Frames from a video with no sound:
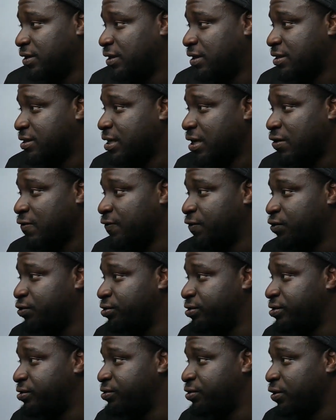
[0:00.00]
It's kind of
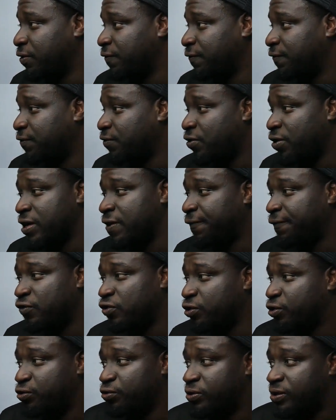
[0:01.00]
sushi stuff, or if
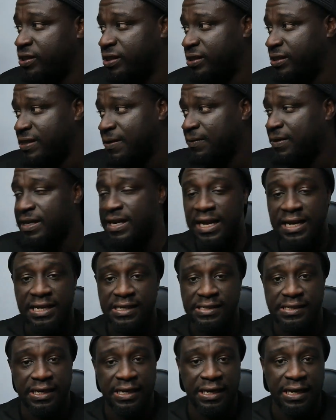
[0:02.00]
not sushi, something that they
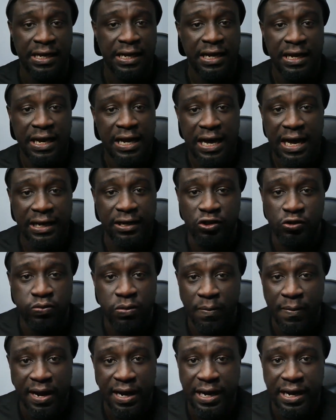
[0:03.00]
sell at the
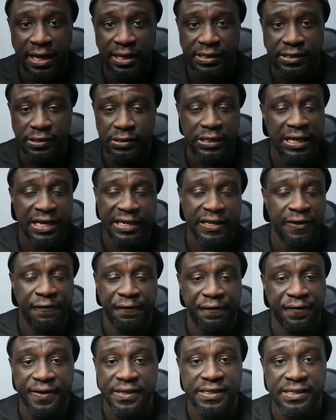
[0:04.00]
supermarket, like they
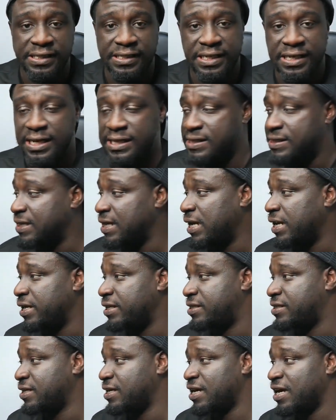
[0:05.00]
freeze it and they sell
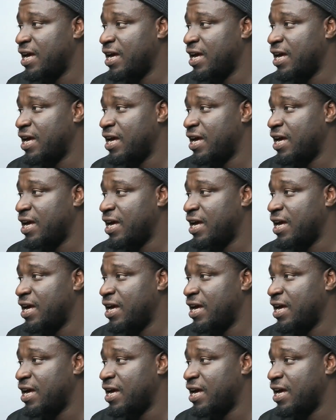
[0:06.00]
it.